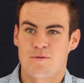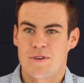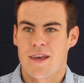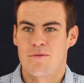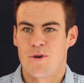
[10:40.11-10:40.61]

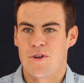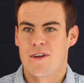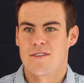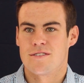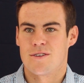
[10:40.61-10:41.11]
from
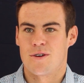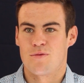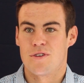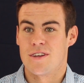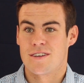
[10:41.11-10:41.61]
Cambodia, and so
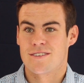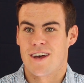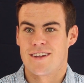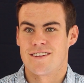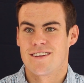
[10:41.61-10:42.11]
I'm really
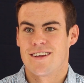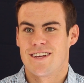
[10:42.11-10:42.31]
excited,